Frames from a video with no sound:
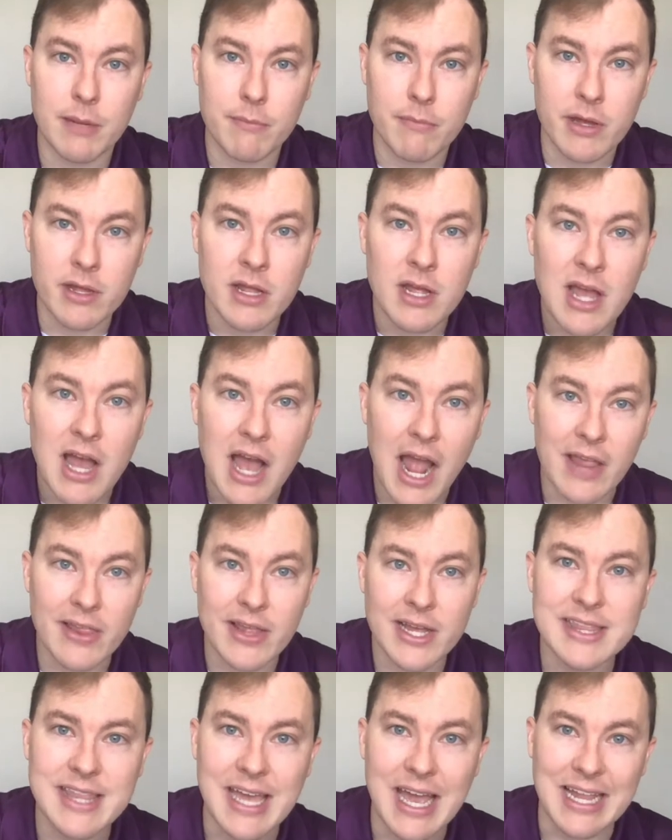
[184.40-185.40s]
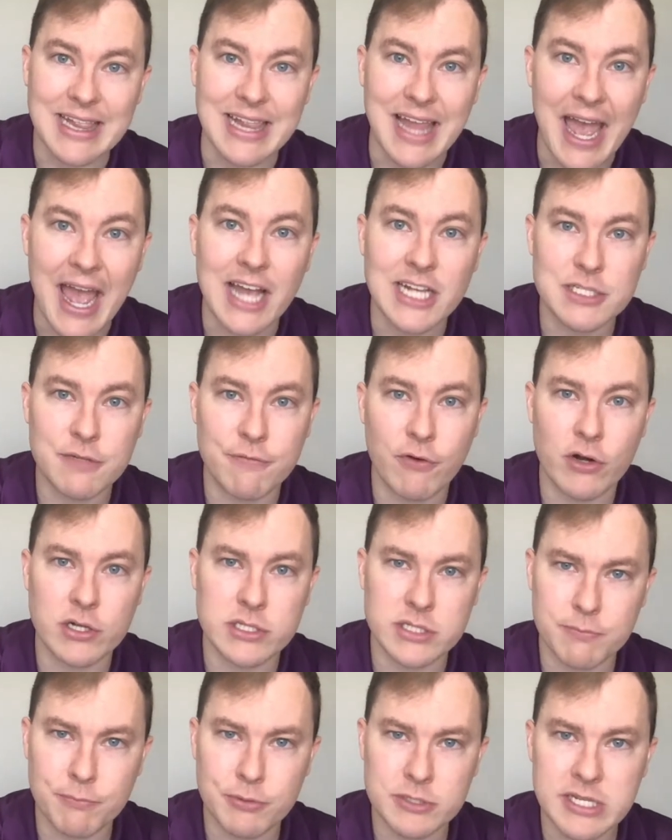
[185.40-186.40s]
but highlight that last verse,
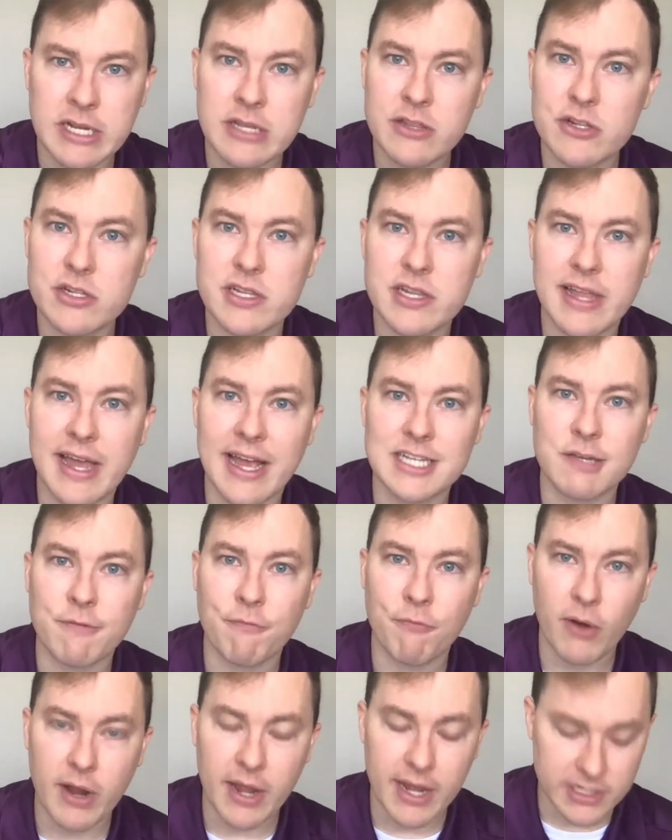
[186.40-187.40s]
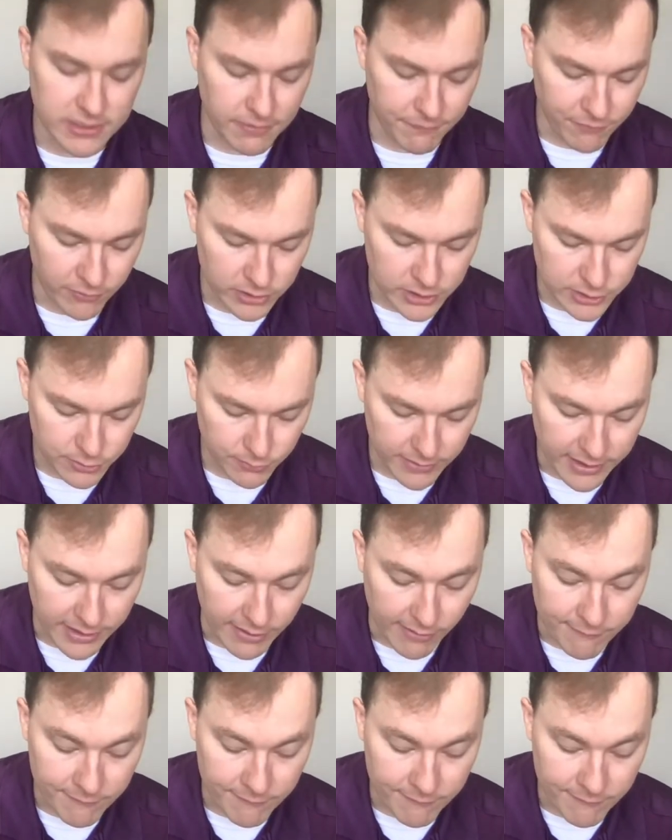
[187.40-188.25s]
and particularly the last phrase of verse 12.